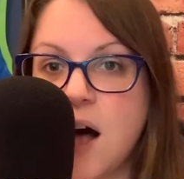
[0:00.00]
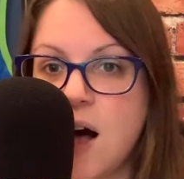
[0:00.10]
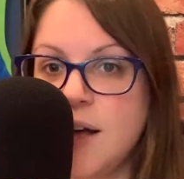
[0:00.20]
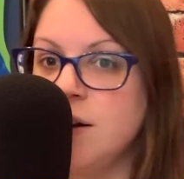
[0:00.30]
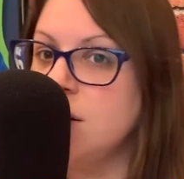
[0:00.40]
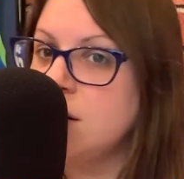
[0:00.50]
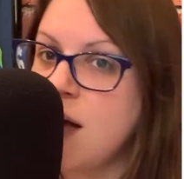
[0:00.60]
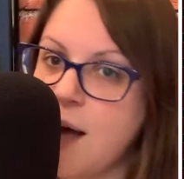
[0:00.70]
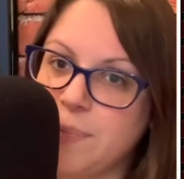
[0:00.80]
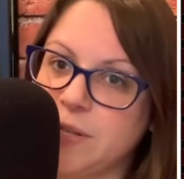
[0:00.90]
on
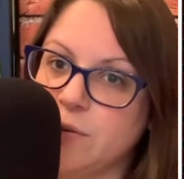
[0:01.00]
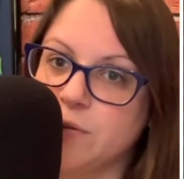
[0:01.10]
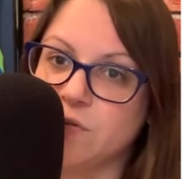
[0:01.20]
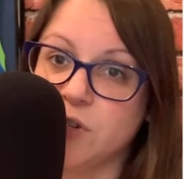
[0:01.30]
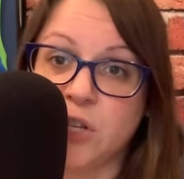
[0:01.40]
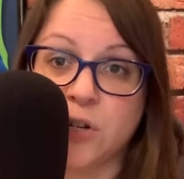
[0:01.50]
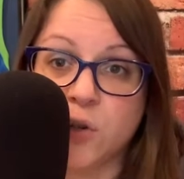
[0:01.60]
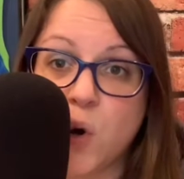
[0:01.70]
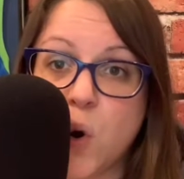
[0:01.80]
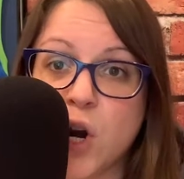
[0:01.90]
episodes of
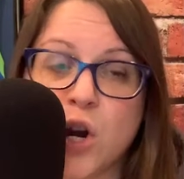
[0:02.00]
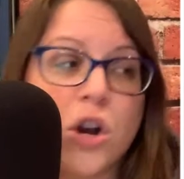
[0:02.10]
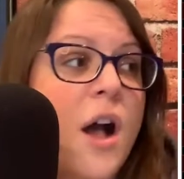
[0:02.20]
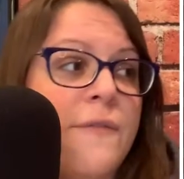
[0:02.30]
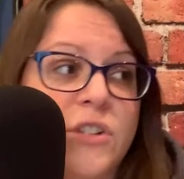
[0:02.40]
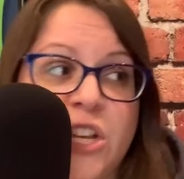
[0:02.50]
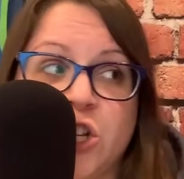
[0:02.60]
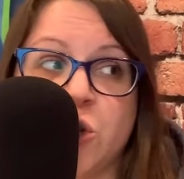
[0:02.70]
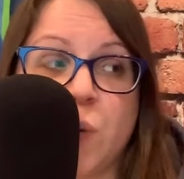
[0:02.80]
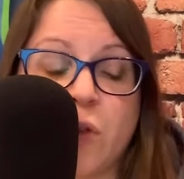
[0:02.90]
Kristina's Corner or
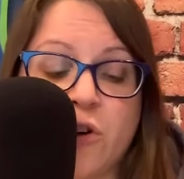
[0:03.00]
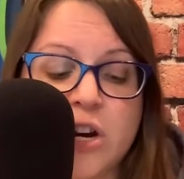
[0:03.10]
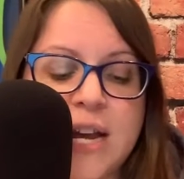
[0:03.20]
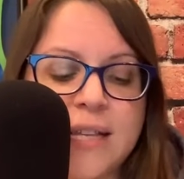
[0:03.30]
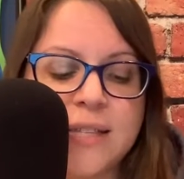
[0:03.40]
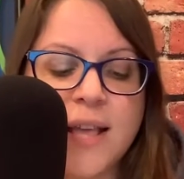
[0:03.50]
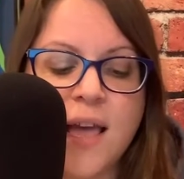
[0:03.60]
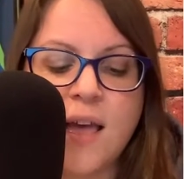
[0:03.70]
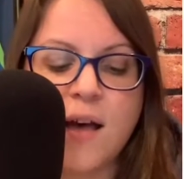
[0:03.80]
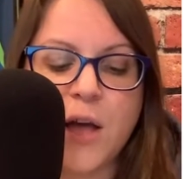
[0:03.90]
conversations with Chris
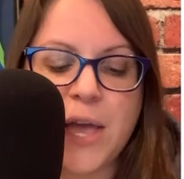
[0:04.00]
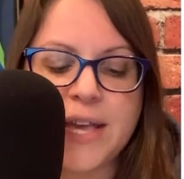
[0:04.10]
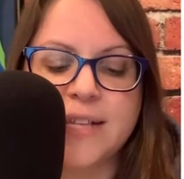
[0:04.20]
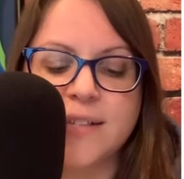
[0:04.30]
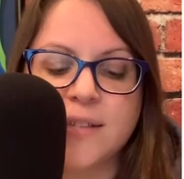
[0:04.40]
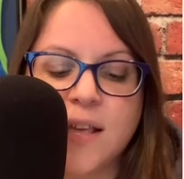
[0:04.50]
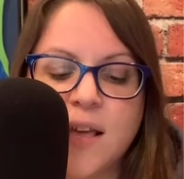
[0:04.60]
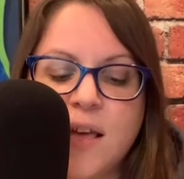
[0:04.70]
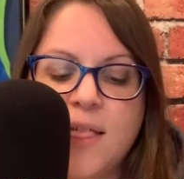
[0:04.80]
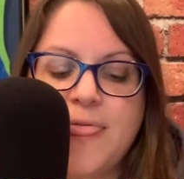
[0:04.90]
is
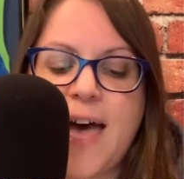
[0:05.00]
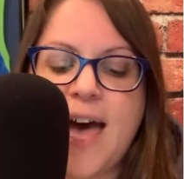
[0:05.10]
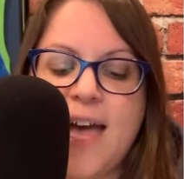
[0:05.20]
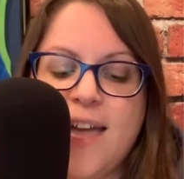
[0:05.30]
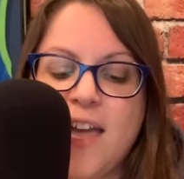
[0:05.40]
that